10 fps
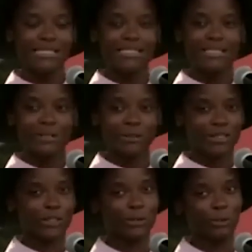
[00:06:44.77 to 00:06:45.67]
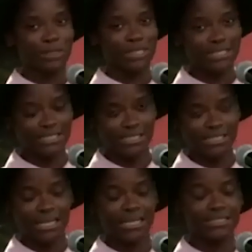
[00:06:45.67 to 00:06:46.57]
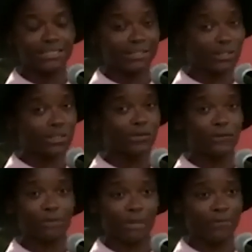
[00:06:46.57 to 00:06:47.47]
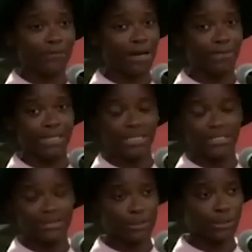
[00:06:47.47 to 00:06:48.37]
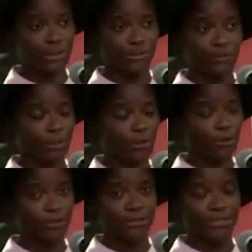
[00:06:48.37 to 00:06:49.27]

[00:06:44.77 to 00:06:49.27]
you see humility, and that's literally from my family, and that's literally from God.